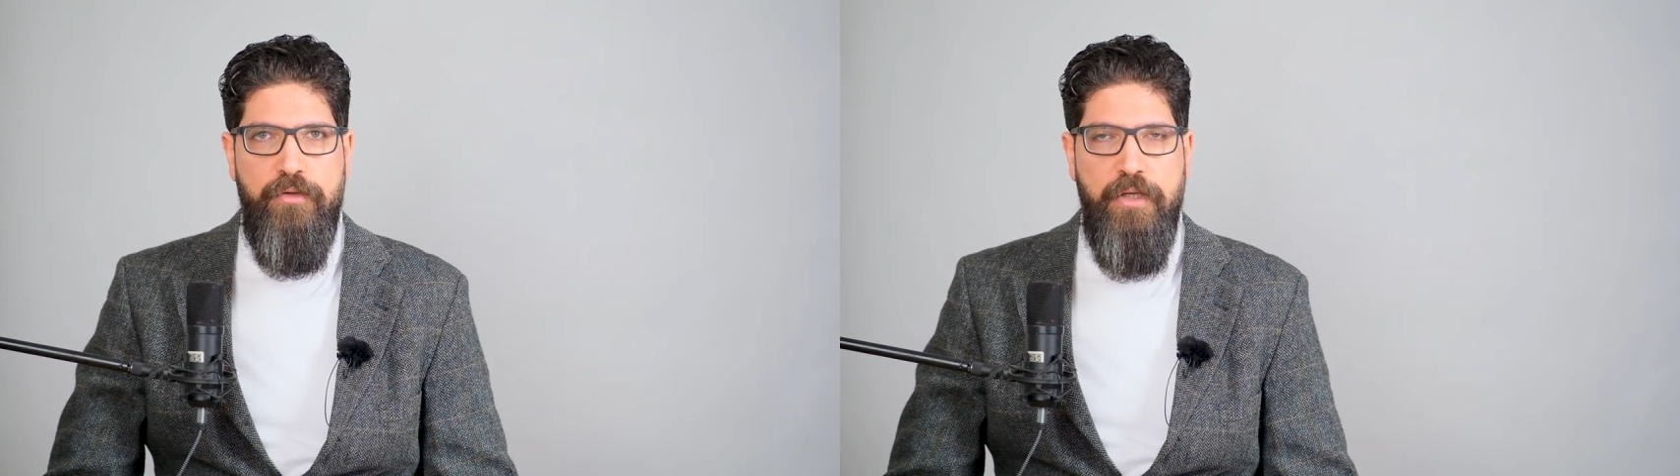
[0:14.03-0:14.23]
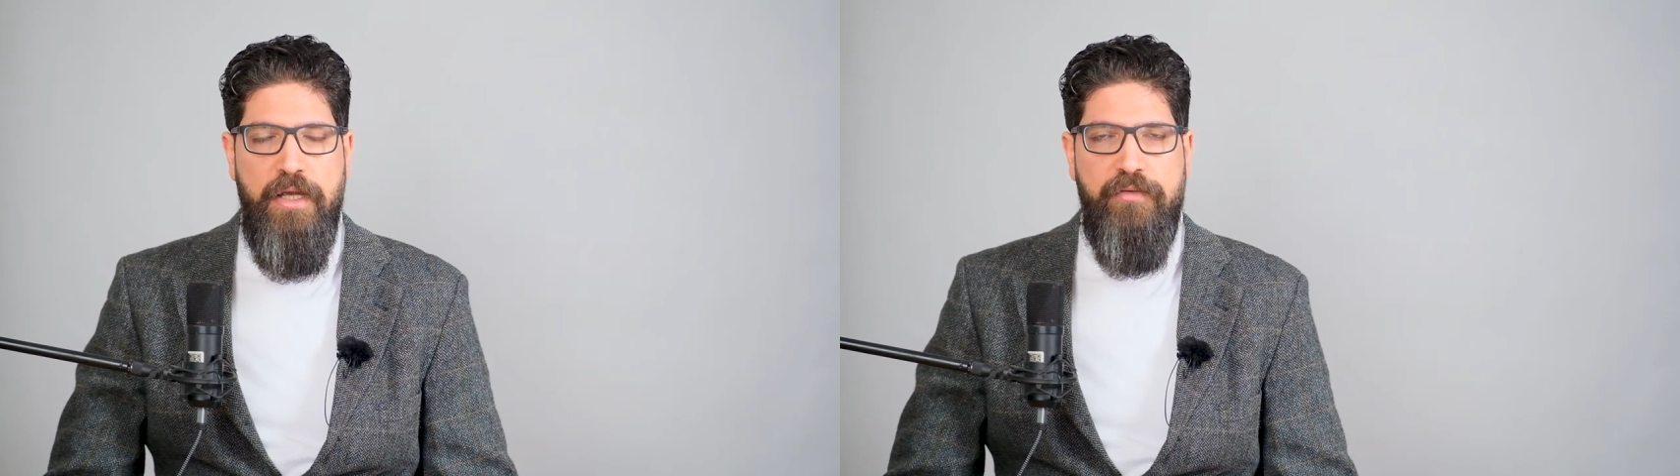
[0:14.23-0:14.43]

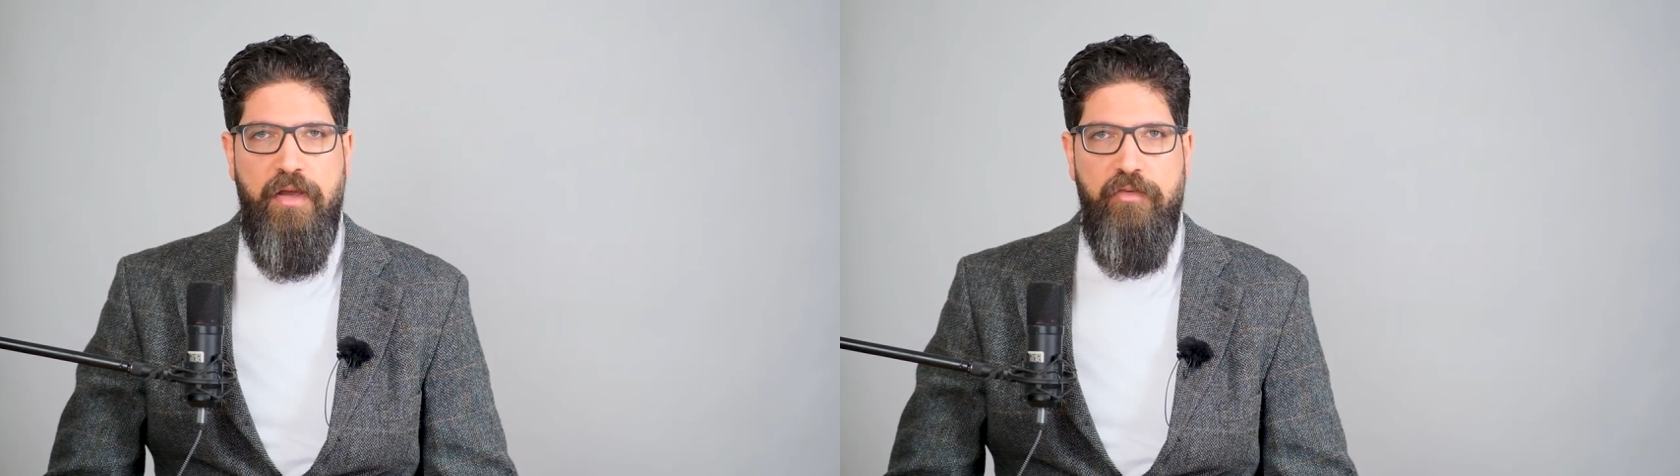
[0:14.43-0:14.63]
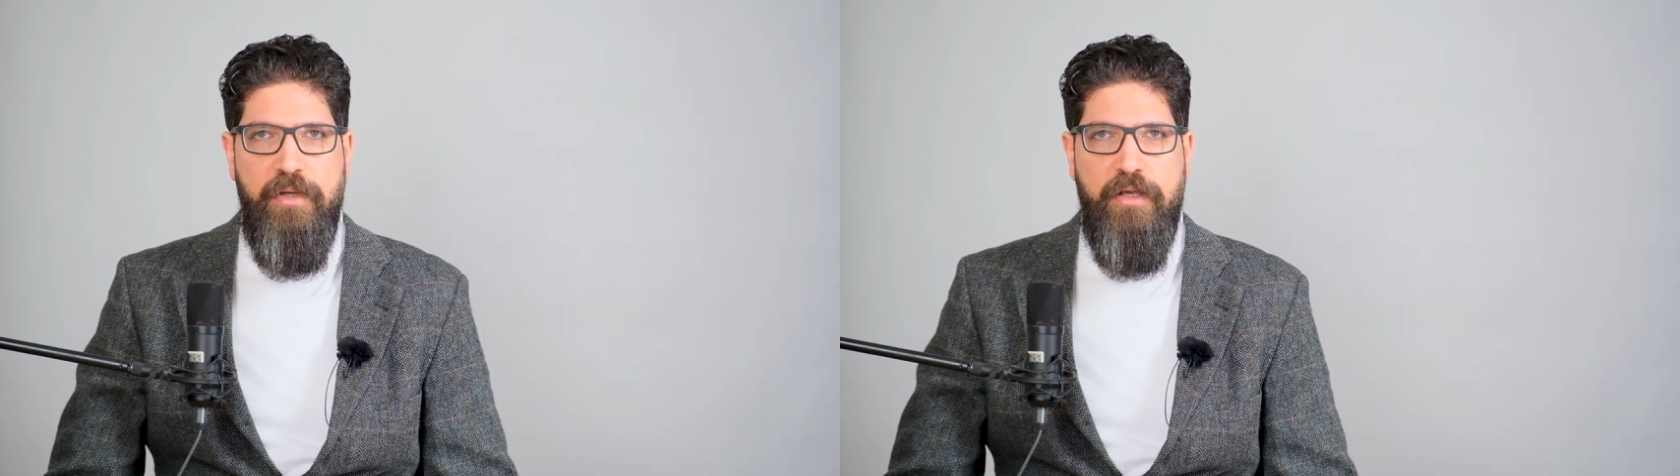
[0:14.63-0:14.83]
the US
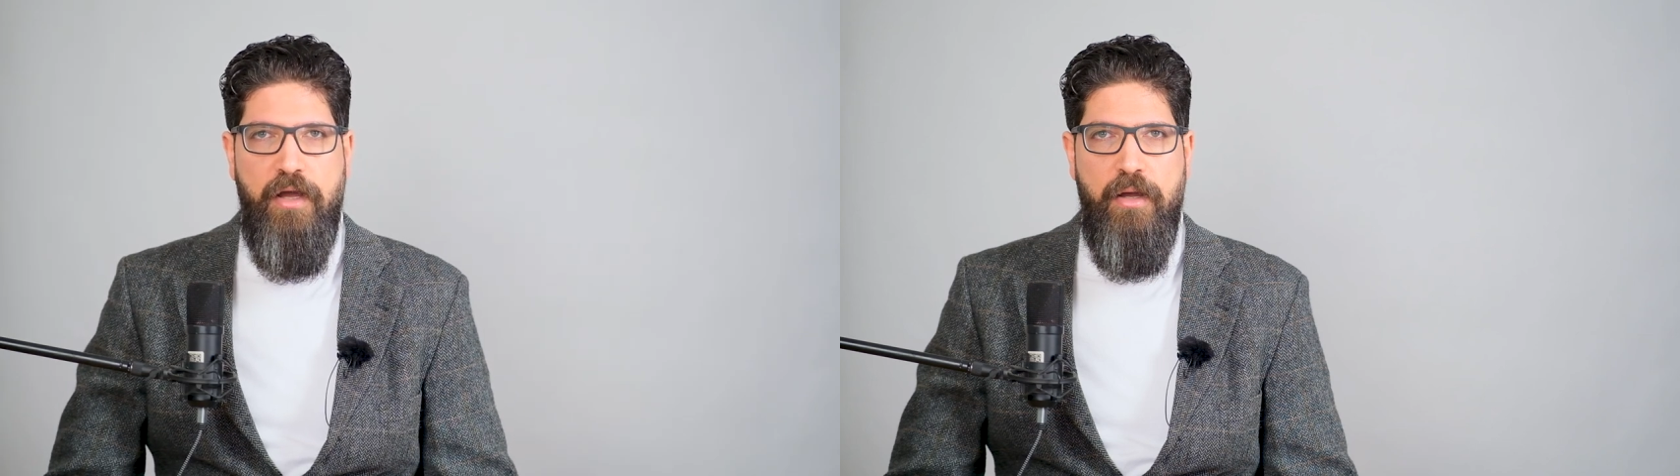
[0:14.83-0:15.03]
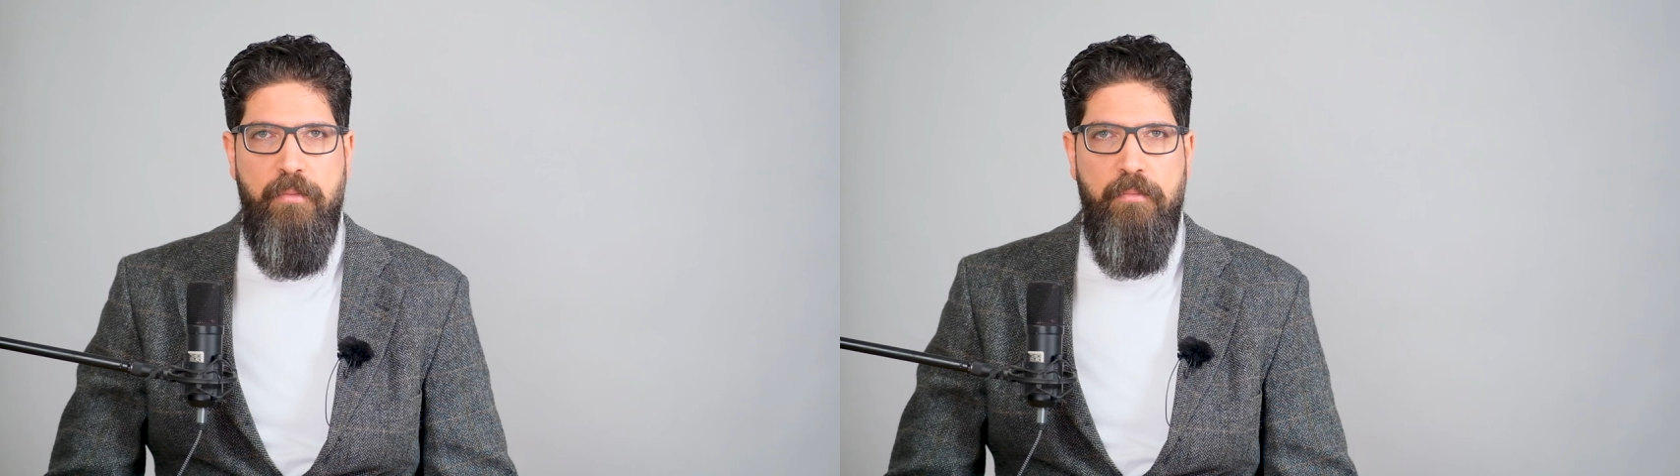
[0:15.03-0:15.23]
has
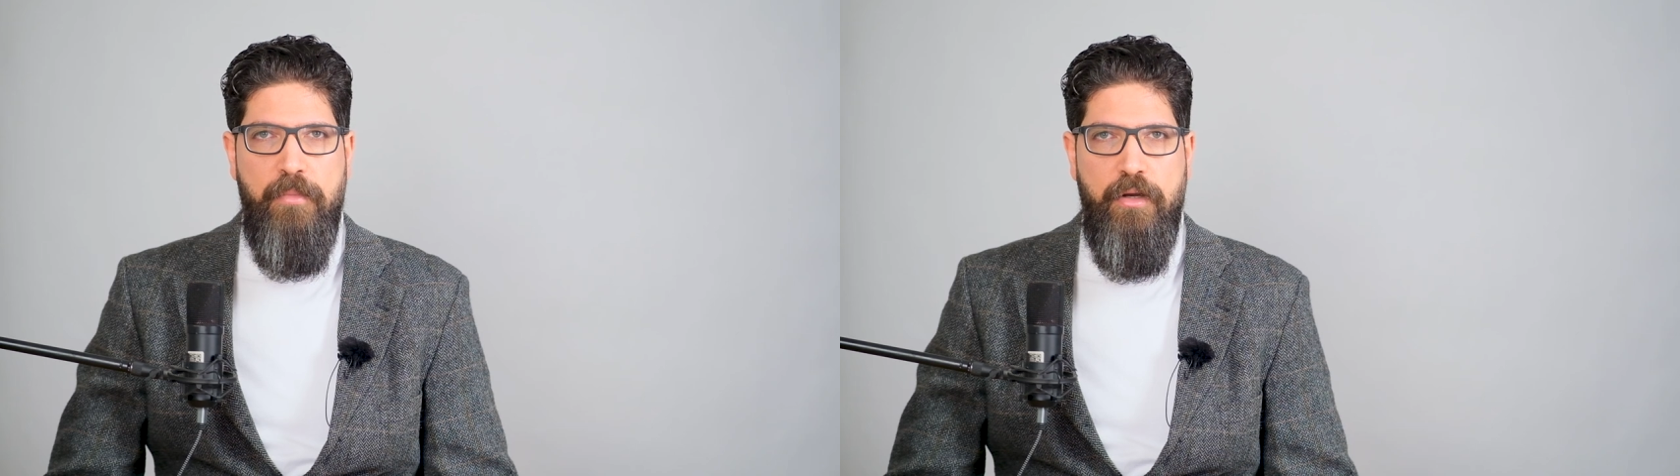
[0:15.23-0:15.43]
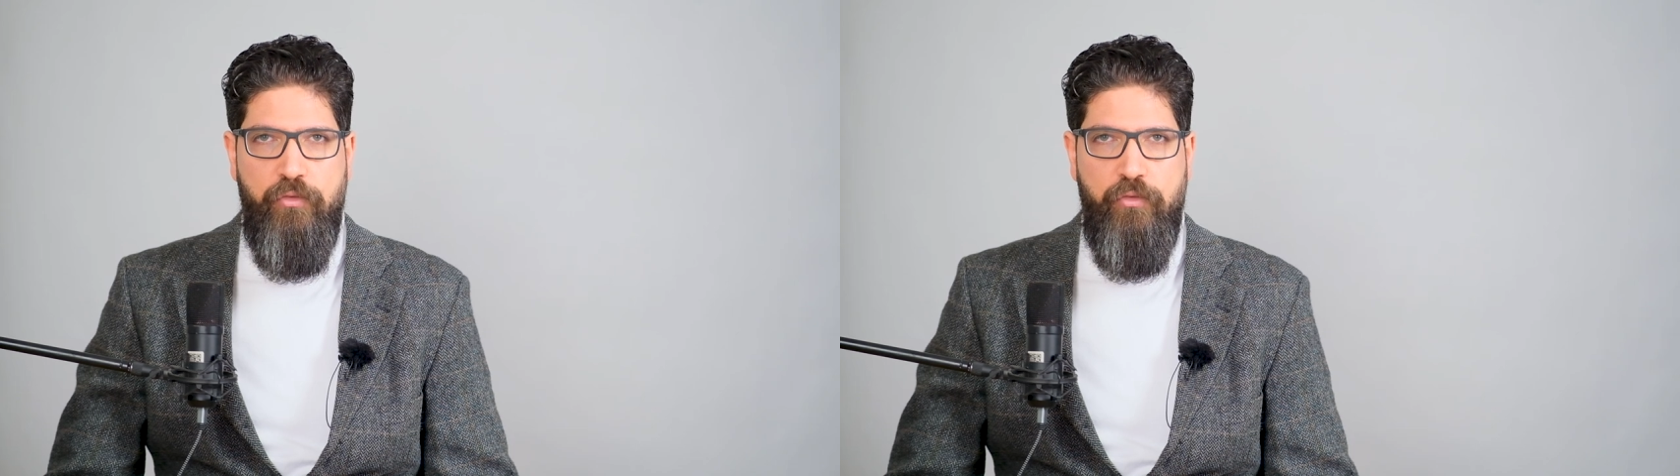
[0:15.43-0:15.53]
become